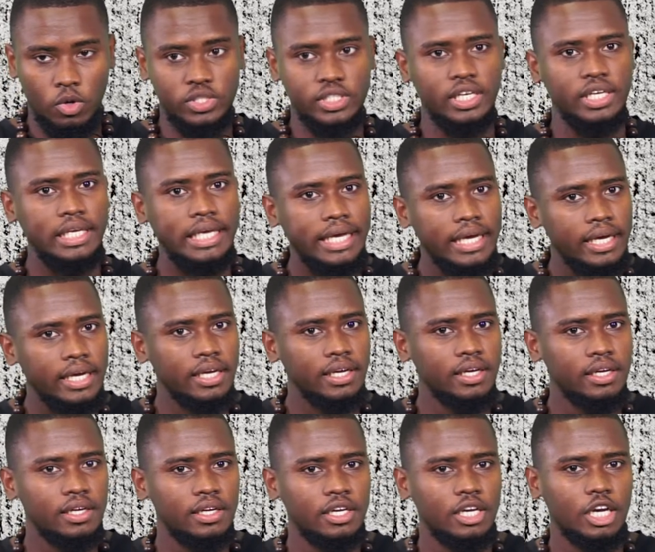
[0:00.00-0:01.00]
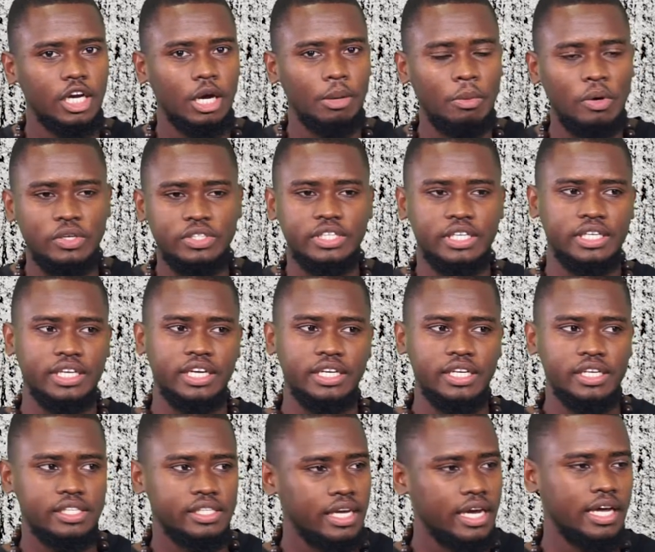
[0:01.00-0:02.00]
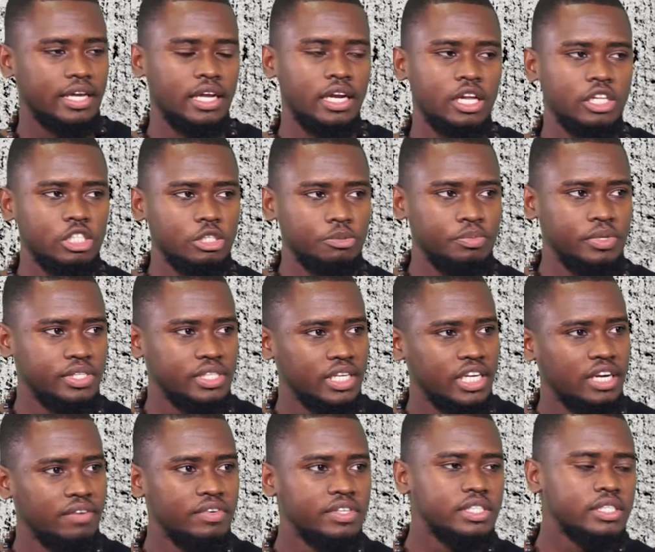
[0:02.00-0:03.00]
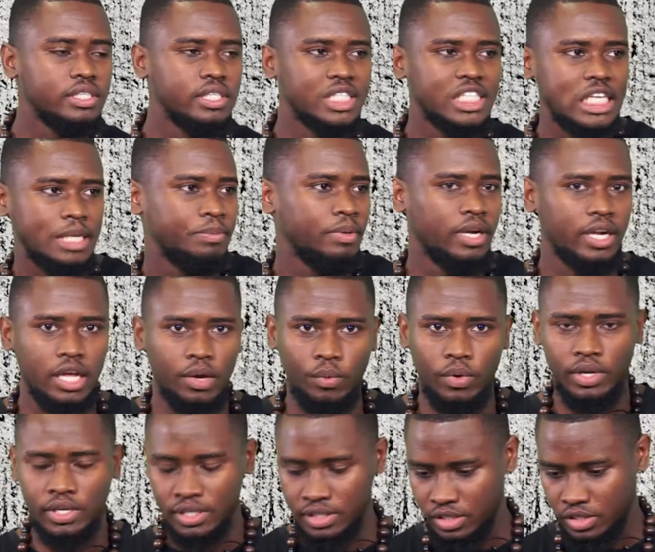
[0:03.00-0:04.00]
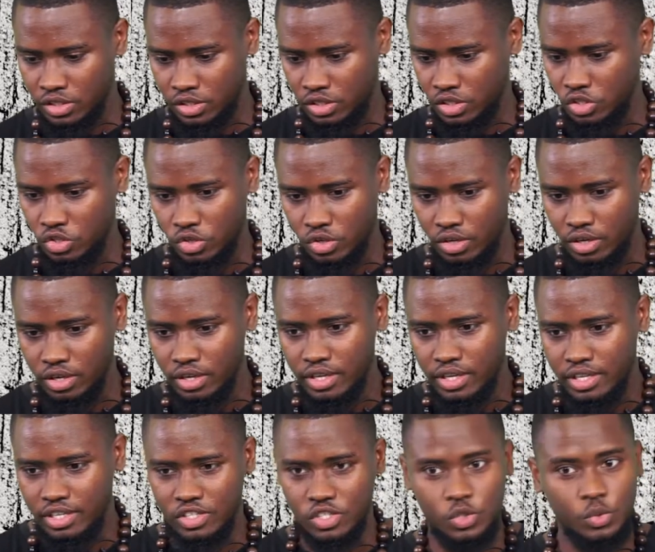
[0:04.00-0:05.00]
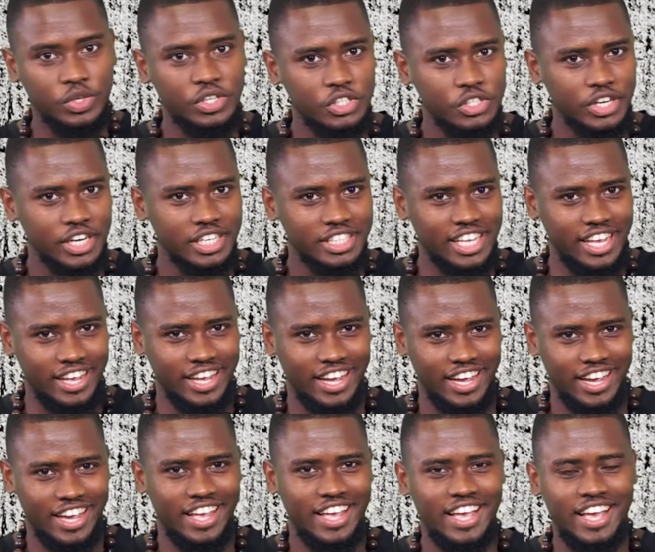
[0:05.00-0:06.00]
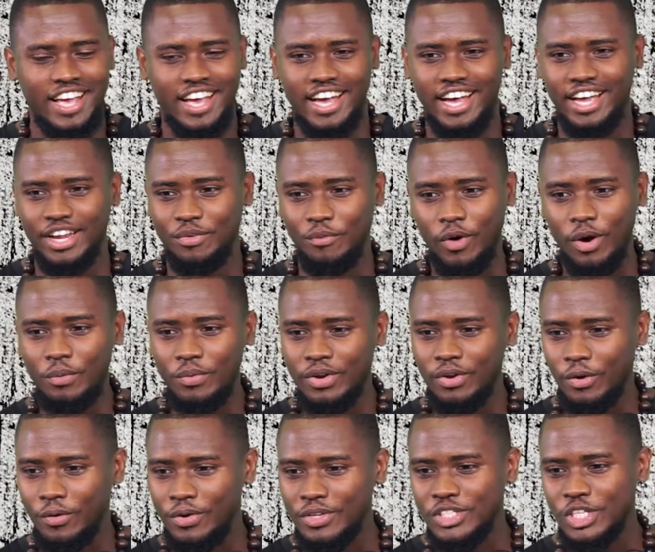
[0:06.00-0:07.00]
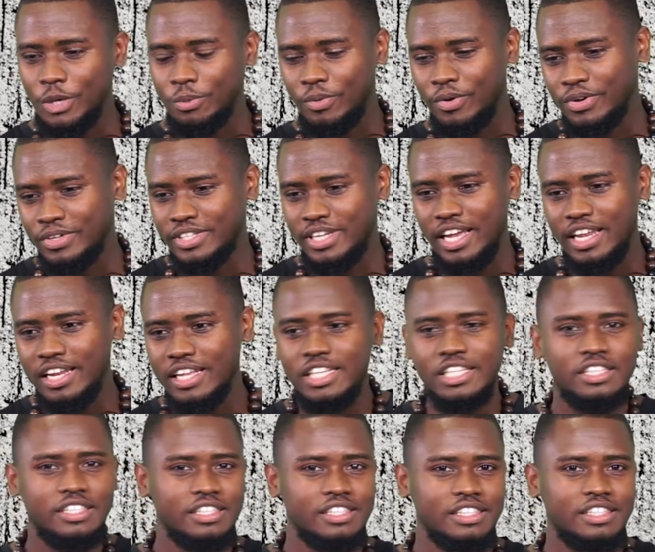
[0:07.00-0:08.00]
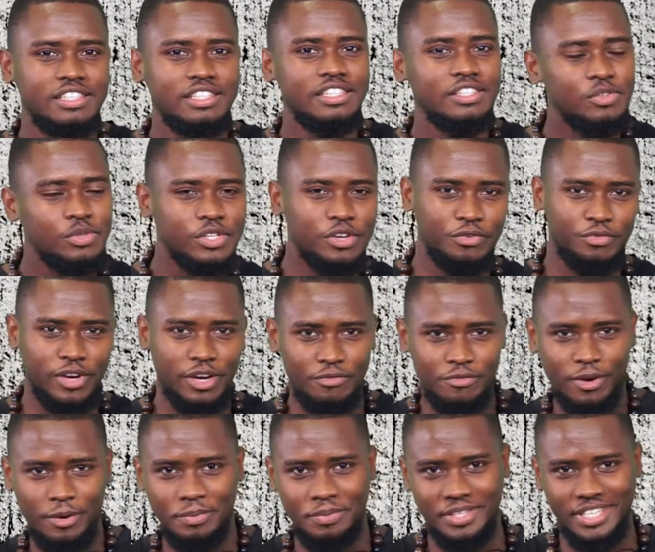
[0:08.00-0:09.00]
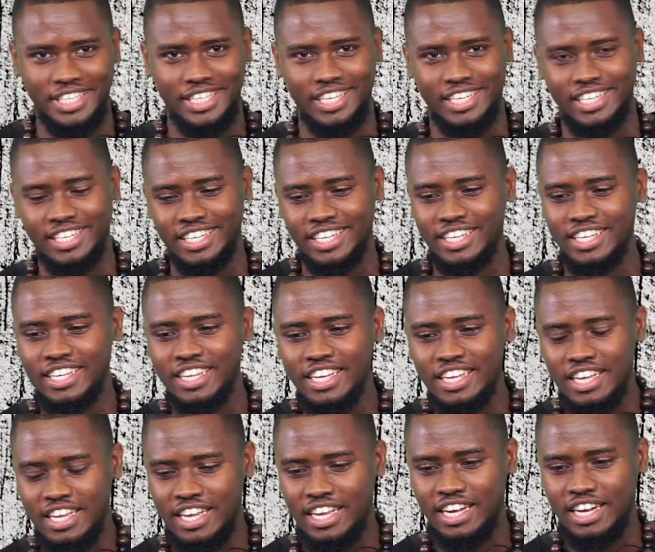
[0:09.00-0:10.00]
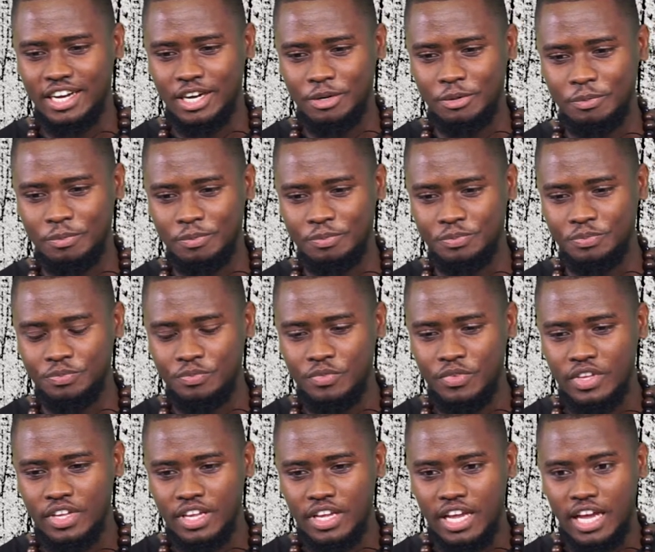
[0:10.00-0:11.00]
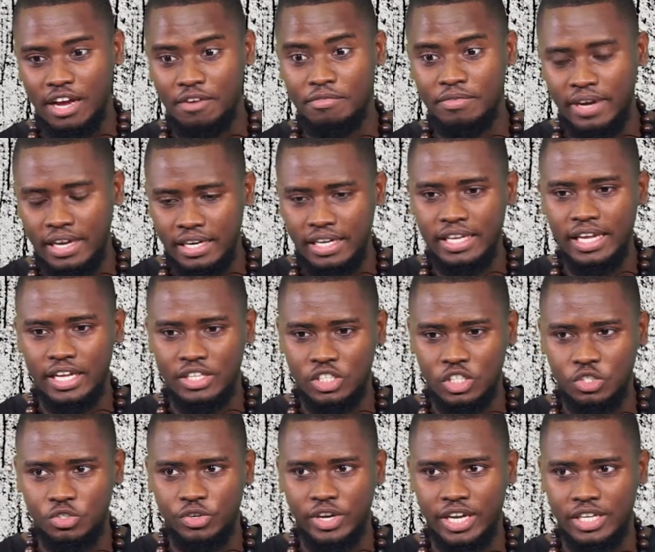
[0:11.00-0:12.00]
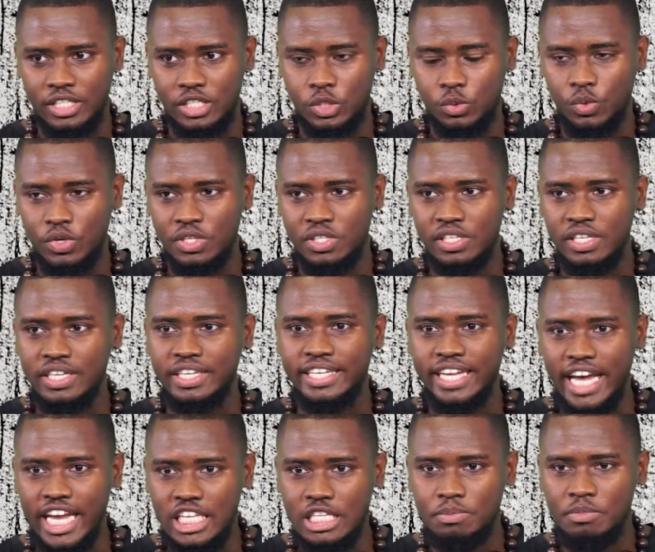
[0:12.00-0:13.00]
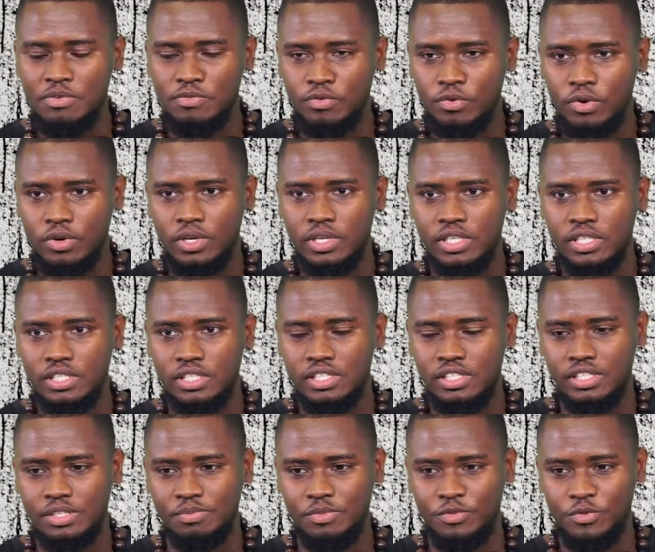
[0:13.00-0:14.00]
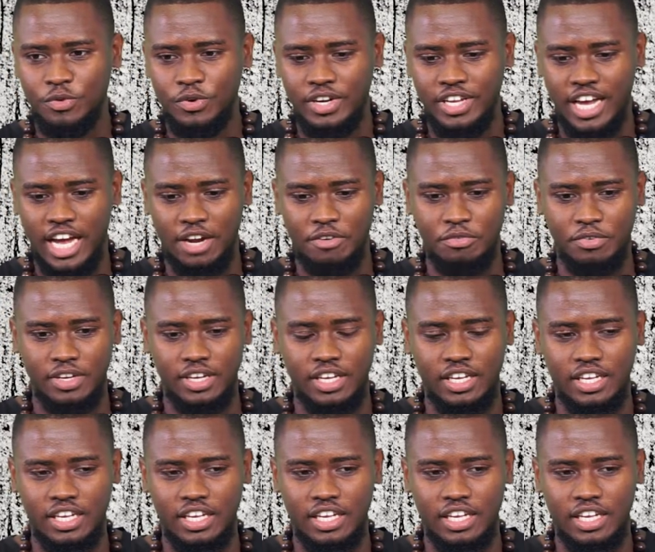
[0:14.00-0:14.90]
a year, just add a little piece. And every single time I get one of the sisters wrong, it's twins, right? And one will always come out a little different from the other. I finally get it right. It was the night before the art fair.